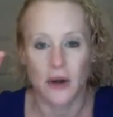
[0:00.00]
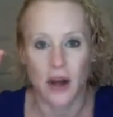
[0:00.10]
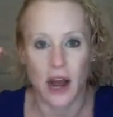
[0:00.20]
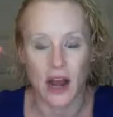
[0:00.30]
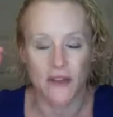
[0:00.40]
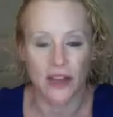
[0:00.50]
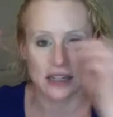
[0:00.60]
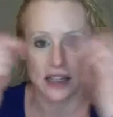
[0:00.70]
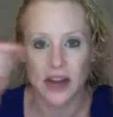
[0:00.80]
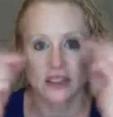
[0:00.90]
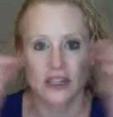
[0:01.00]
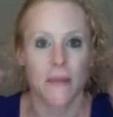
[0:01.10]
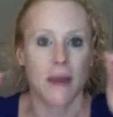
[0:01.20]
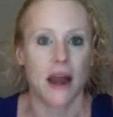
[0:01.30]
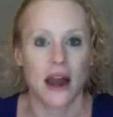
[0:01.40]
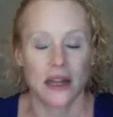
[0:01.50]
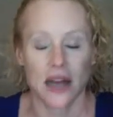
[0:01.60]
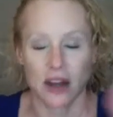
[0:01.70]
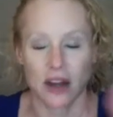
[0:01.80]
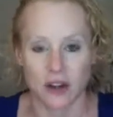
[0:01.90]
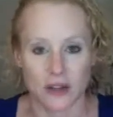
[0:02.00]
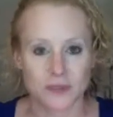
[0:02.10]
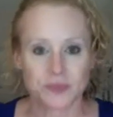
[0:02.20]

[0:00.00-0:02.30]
kind of touched up my eyeliner